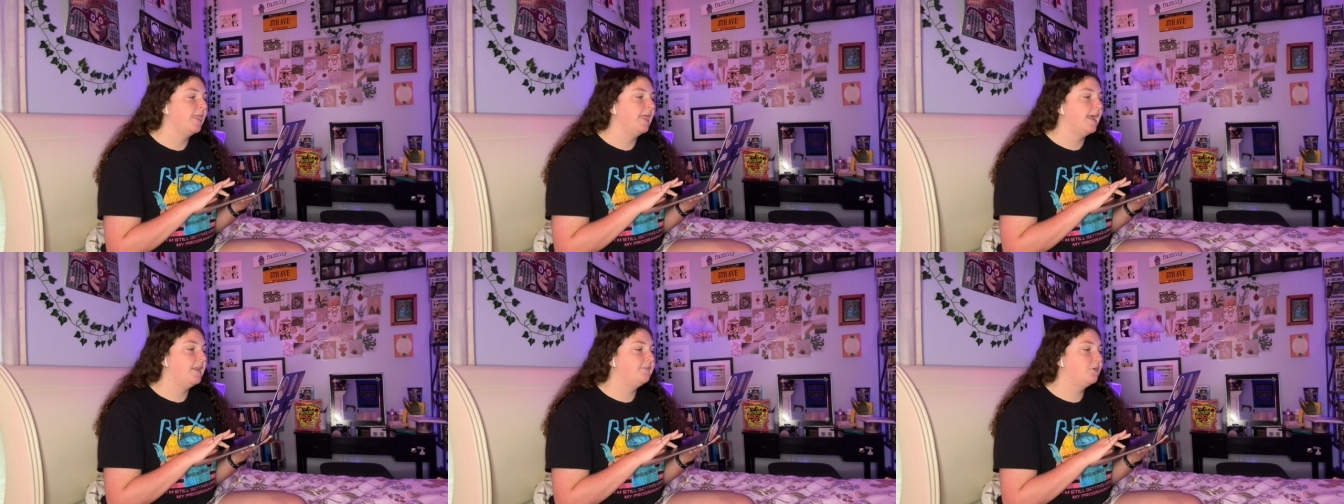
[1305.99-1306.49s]

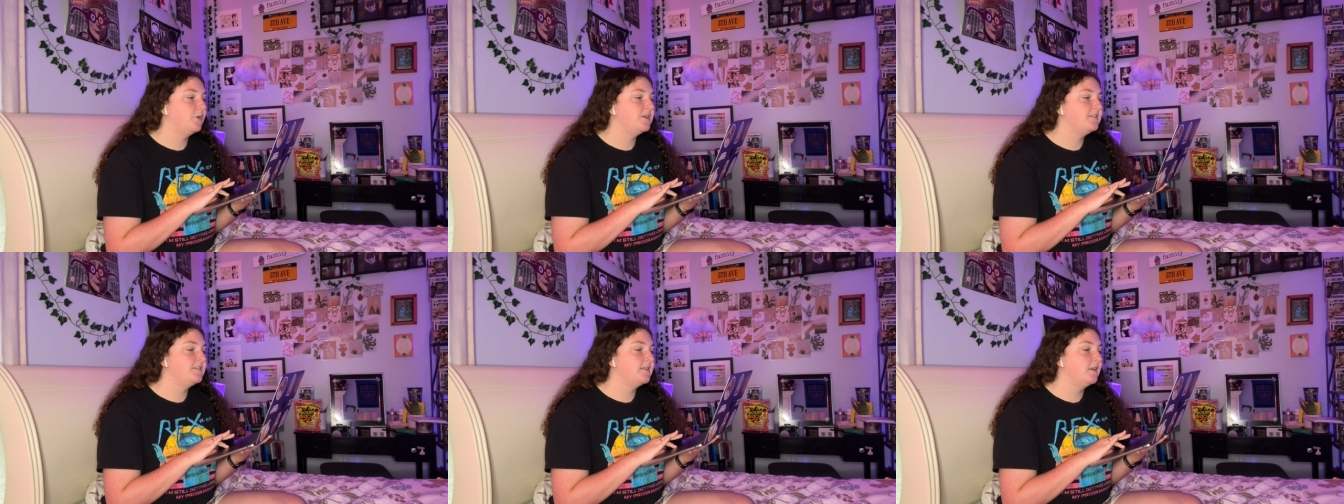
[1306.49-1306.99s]
And of
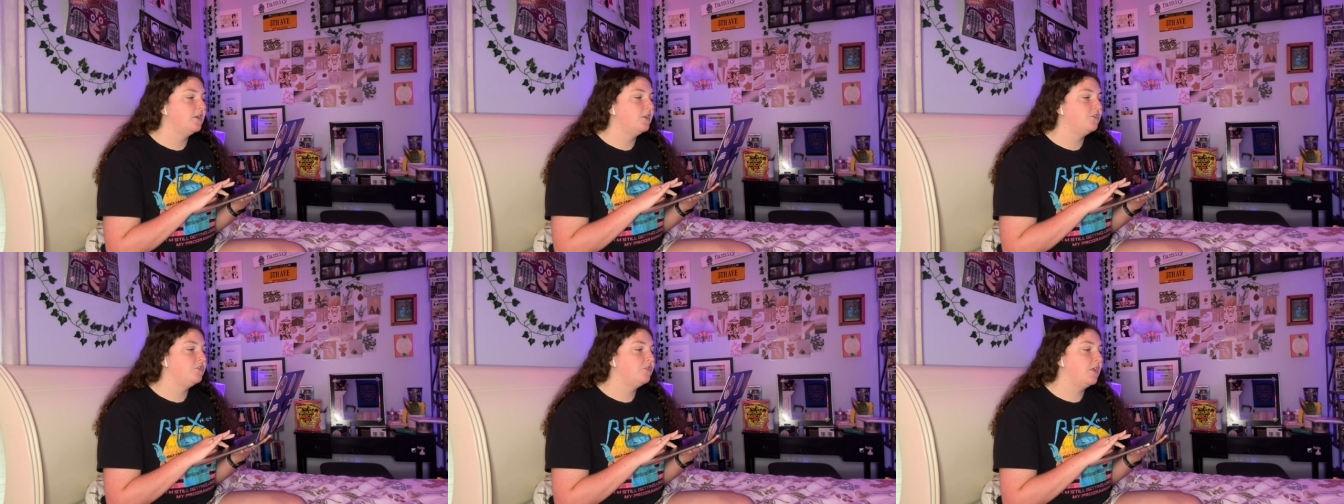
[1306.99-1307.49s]
course,
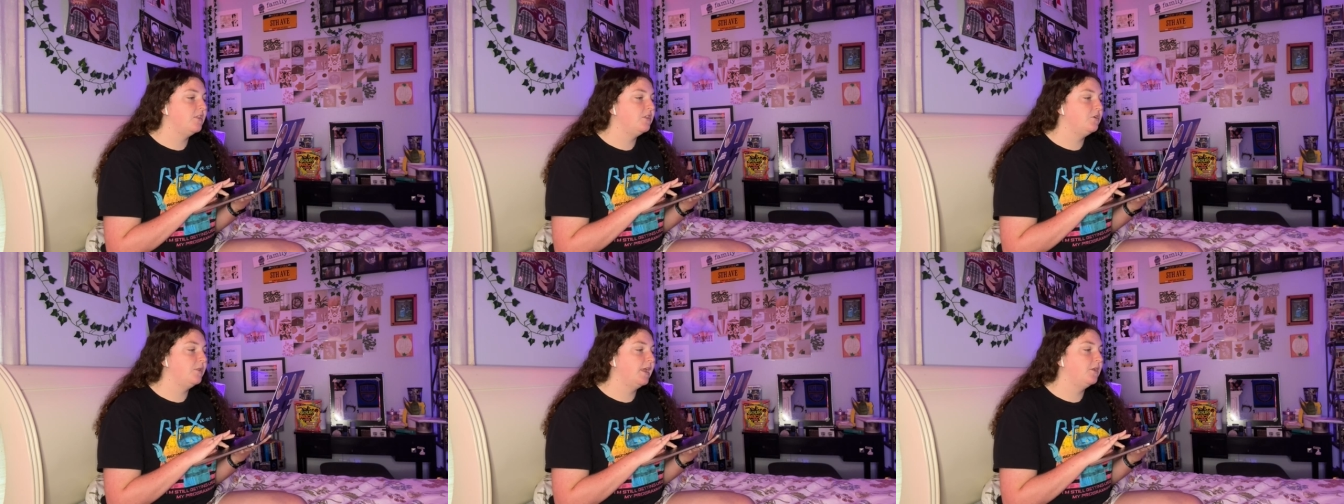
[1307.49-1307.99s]
the
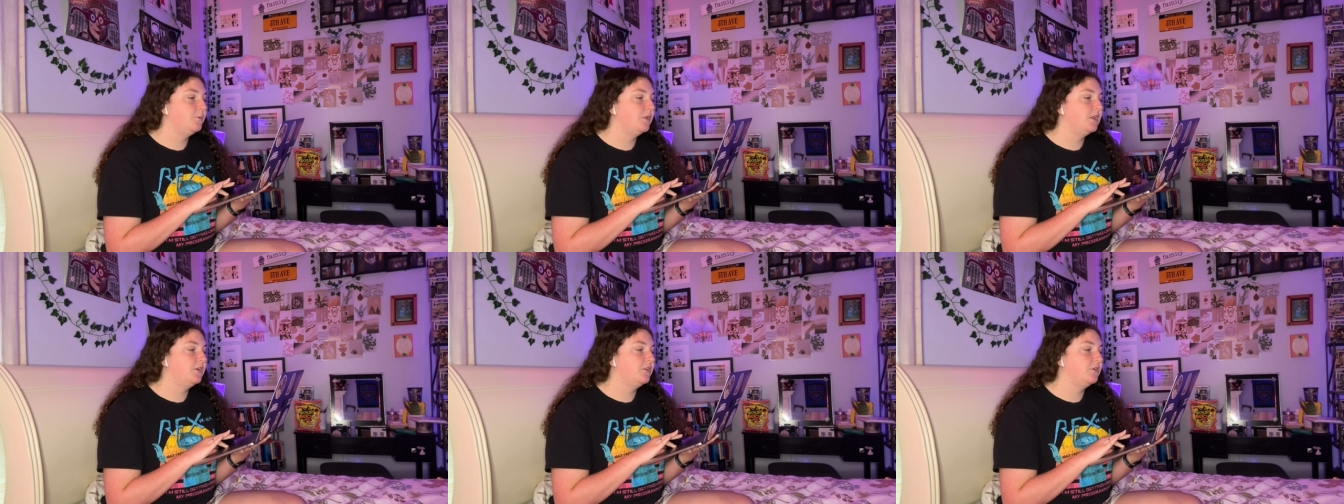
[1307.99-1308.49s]
new land will
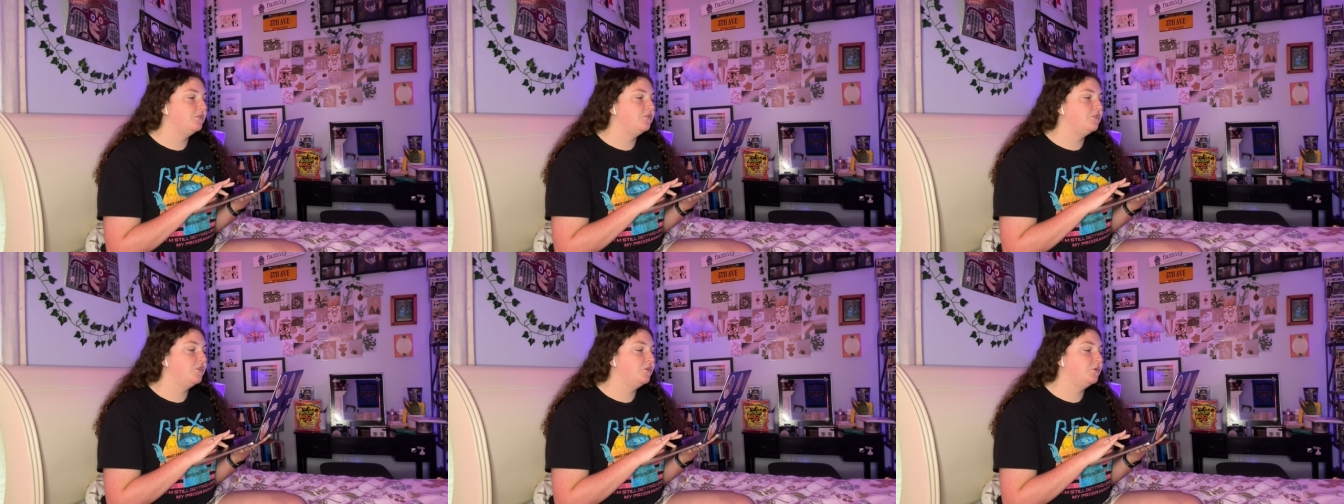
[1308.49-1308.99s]
include
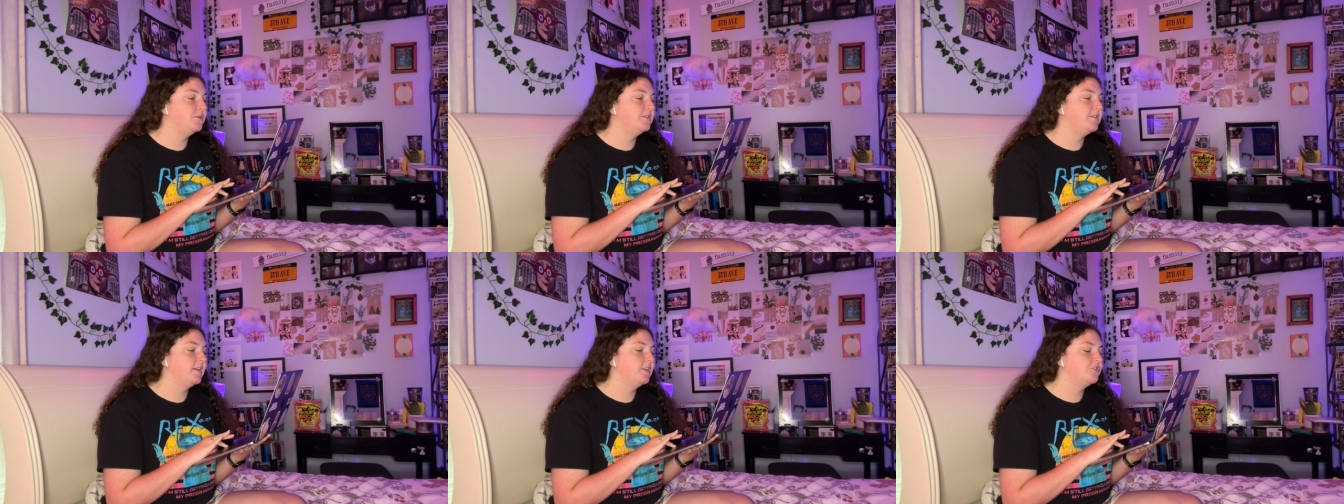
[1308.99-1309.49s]
two
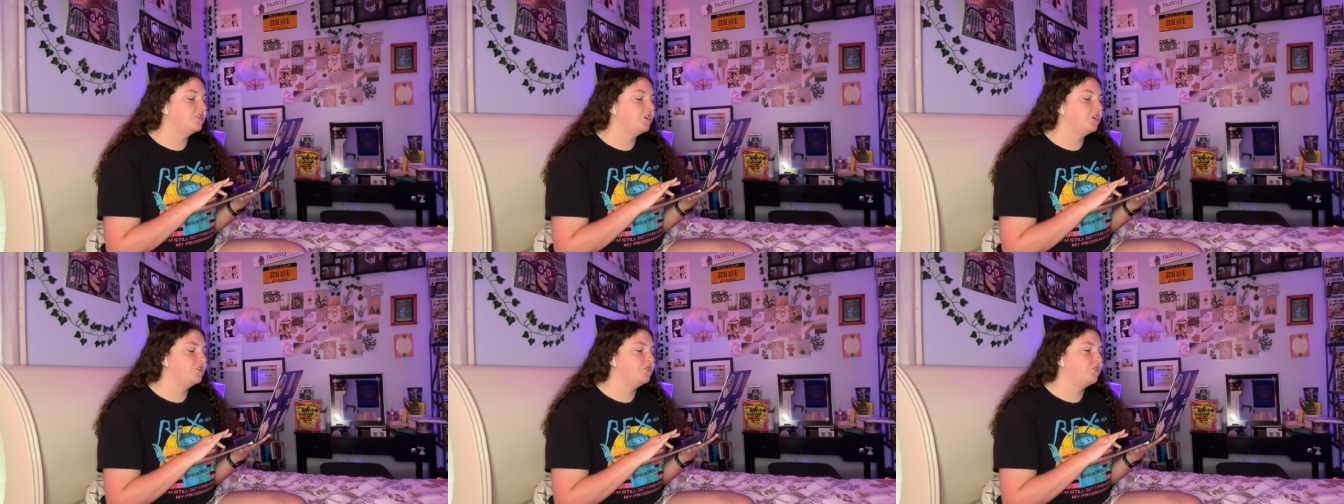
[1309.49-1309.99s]
signature
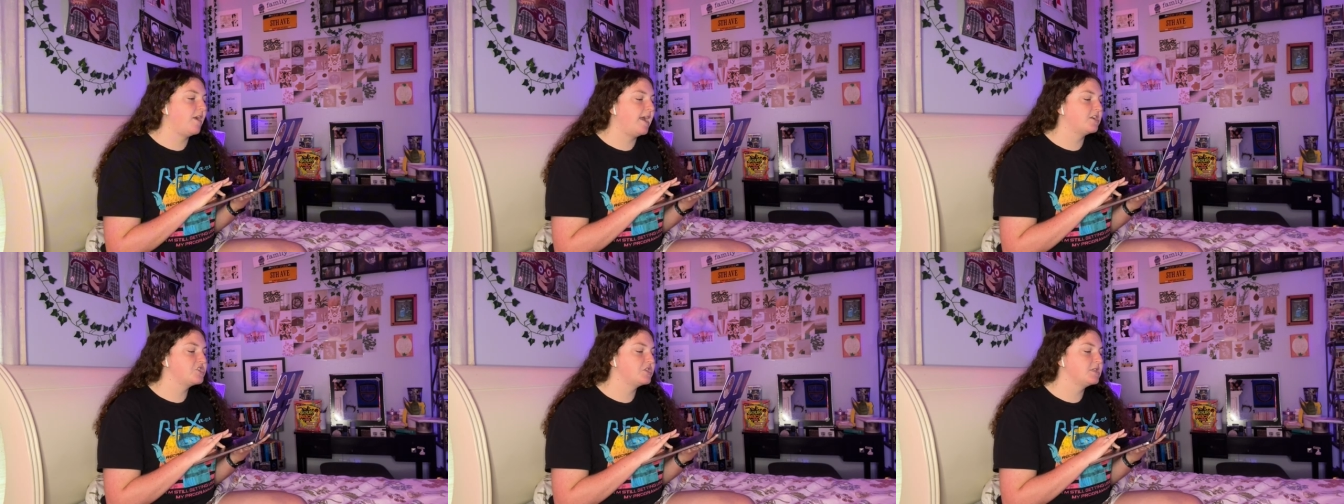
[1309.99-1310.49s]

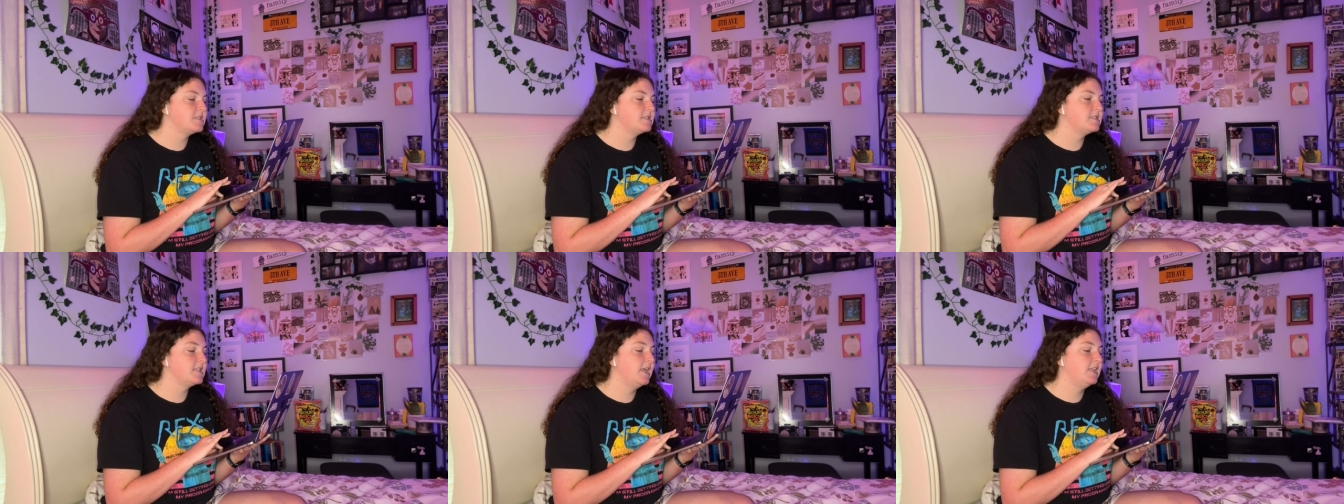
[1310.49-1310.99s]

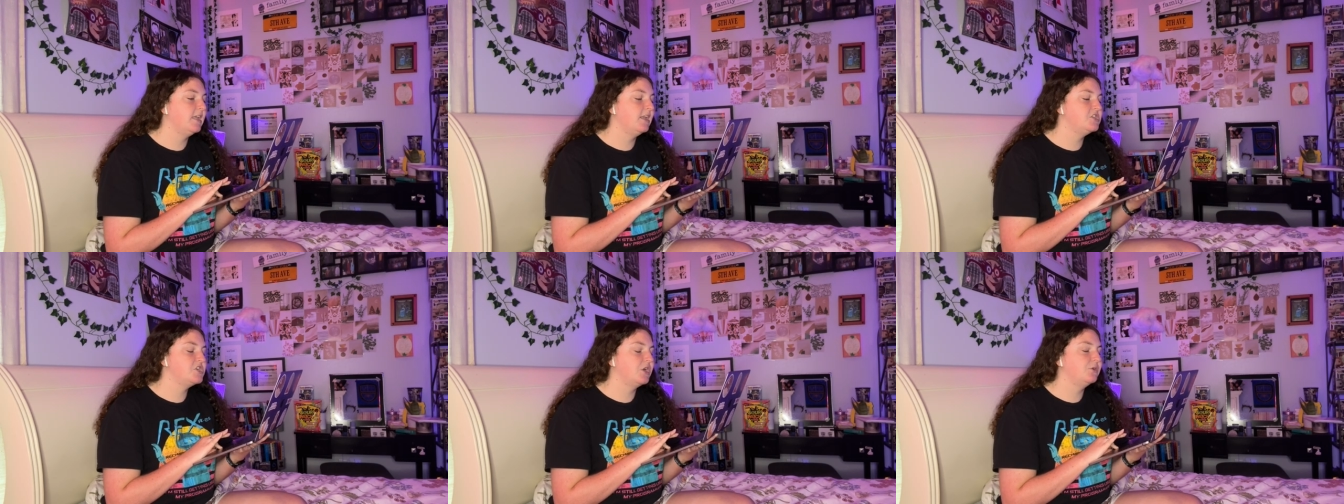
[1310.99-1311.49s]
attractions, Indiana
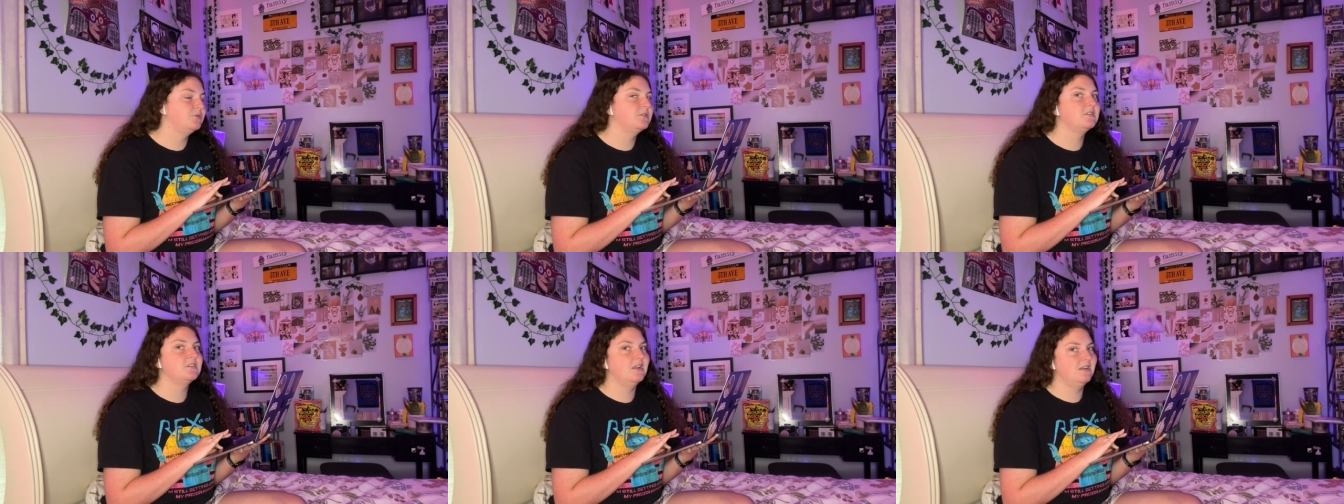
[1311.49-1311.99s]

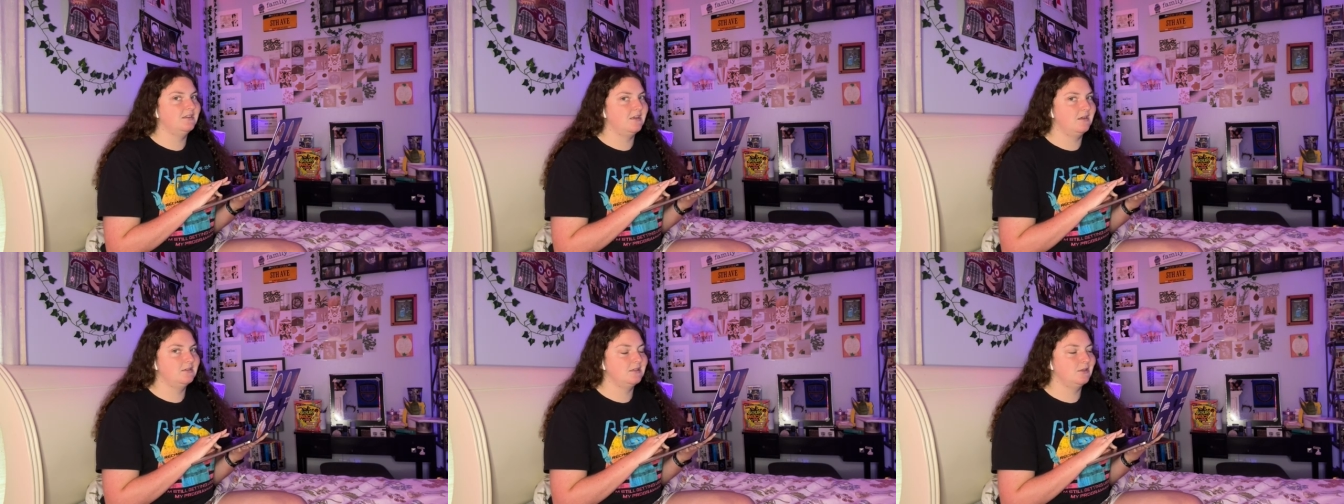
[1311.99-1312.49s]
Jones and
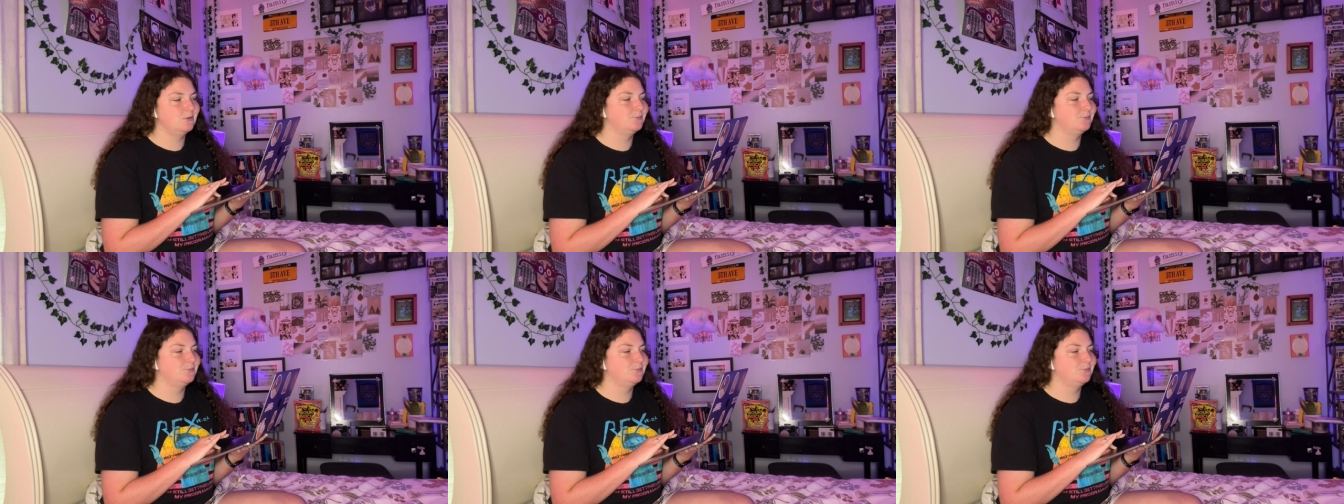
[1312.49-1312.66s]
Encanto.